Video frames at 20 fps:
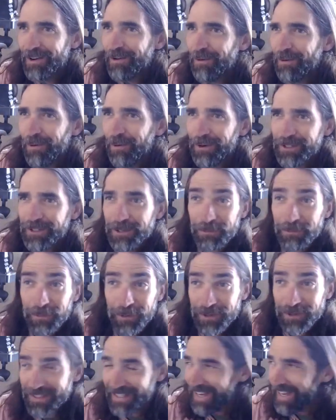or to
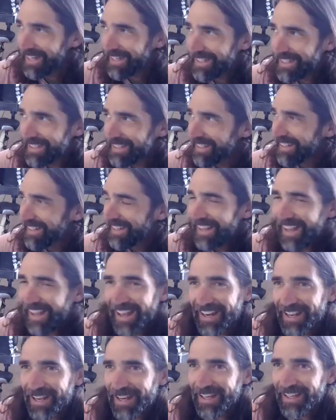present
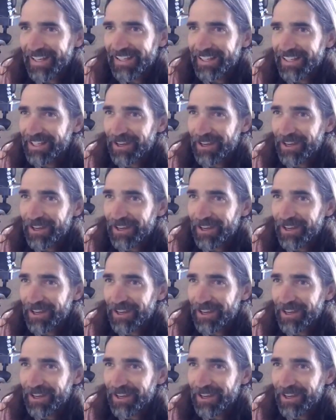at a